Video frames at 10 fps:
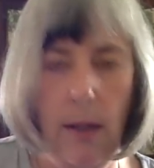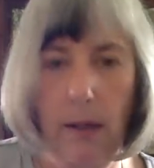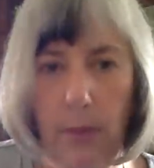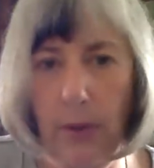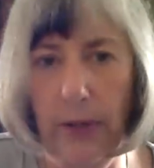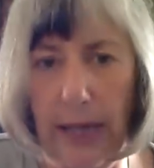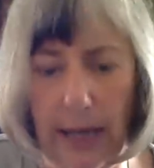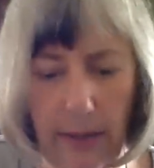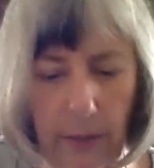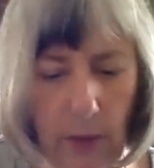moving
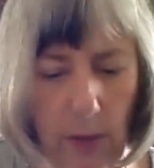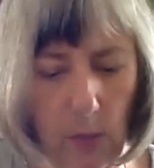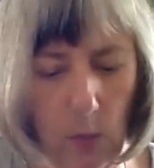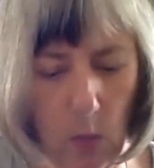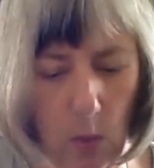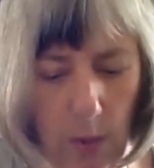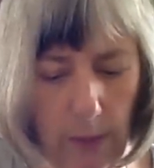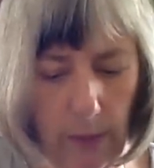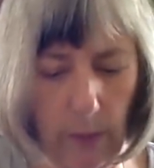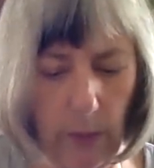out of troubled
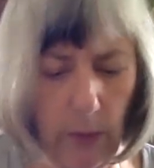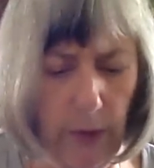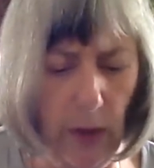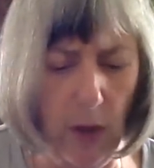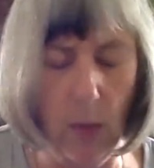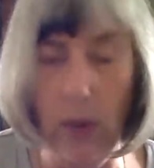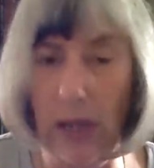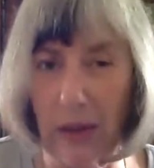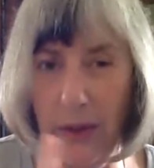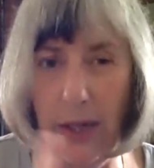waters. We've also got
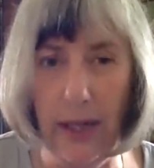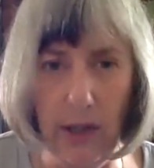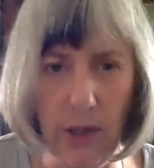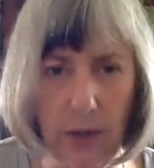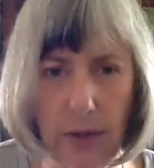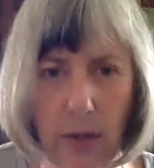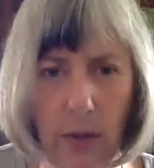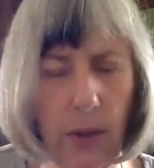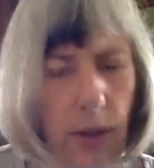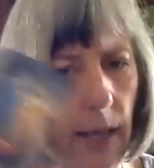relocation, so
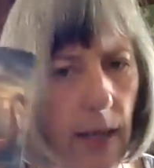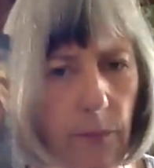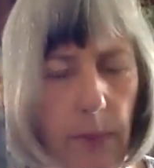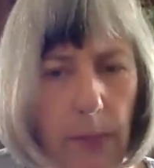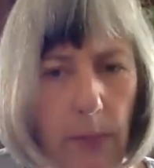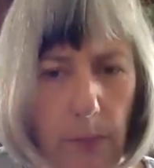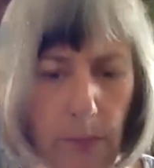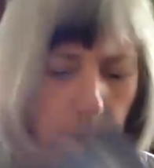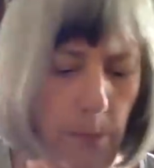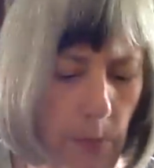you're going to have people
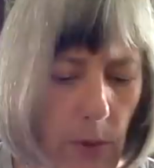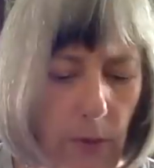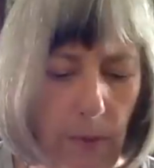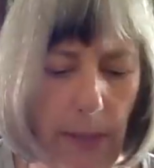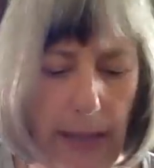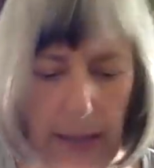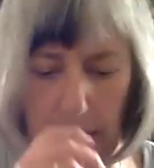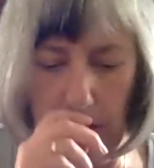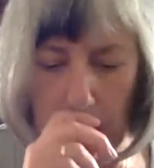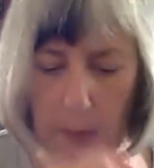moving back
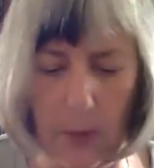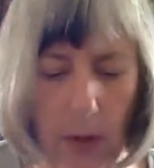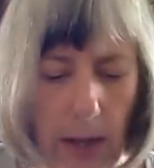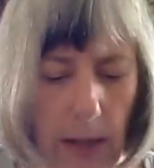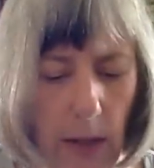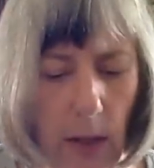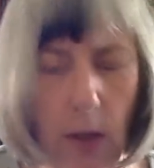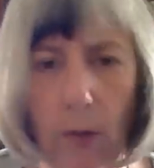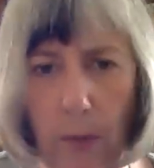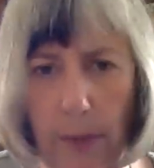into Ukraine
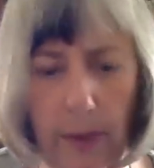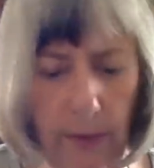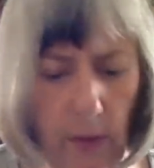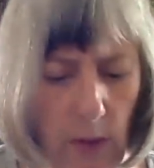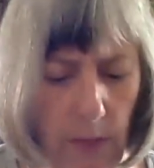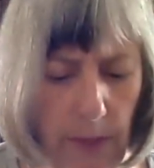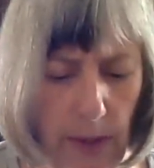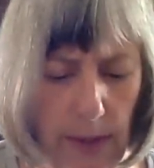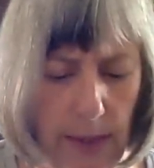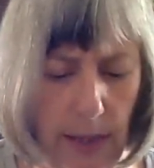from those
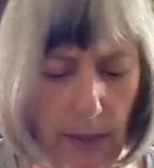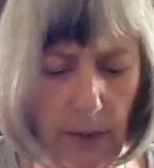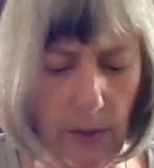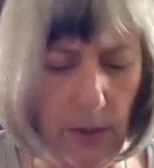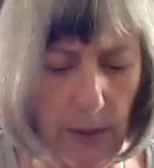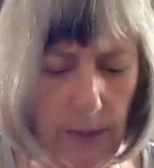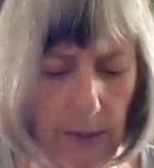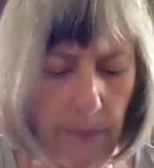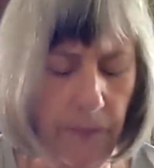occupied territories.